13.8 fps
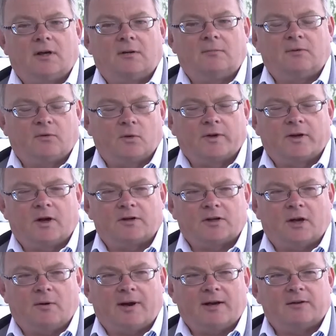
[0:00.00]
uh, before the cars
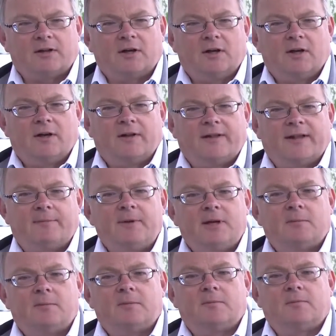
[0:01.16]
go out. They're
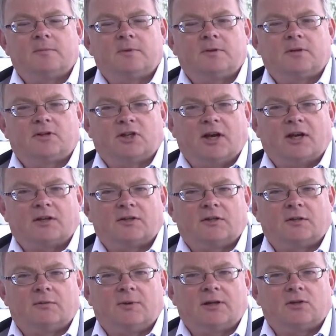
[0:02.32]
minimum checks
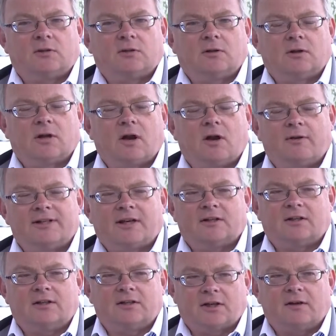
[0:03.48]
that make sure that the car is
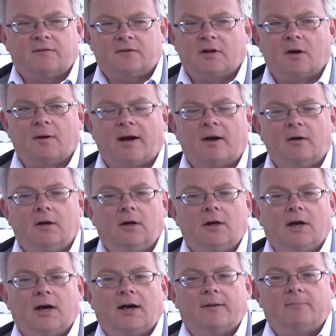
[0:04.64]
actually safe to go out
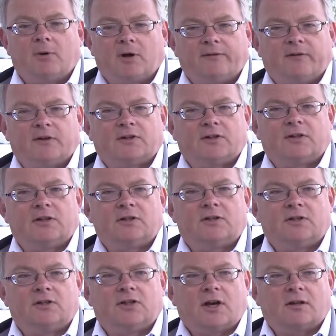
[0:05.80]
and my function is
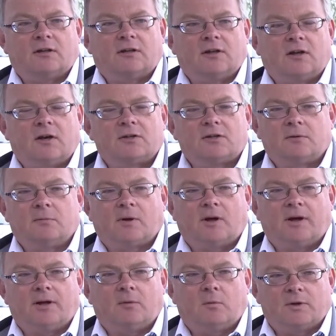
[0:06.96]
to check that the cars
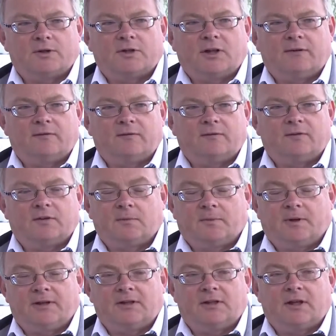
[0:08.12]
comply once they've
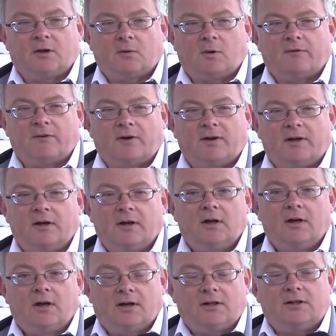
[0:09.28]
completed their qualifying
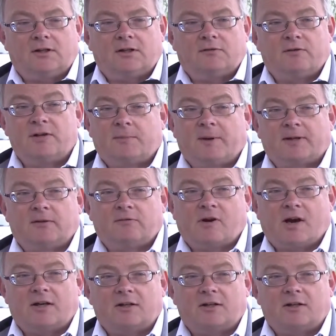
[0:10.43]
and each respective